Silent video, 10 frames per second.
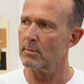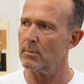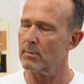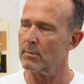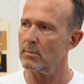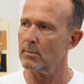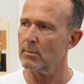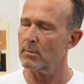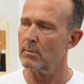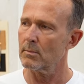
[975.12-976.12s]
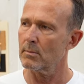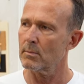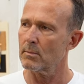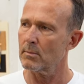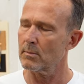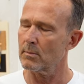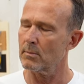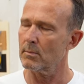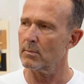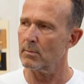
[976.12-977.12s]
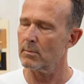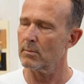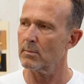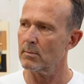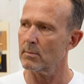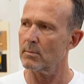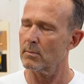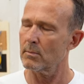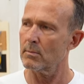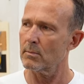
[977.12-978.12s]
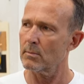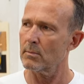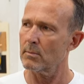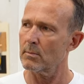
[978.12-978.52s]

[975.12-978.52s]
No words are spoken by the person on screen.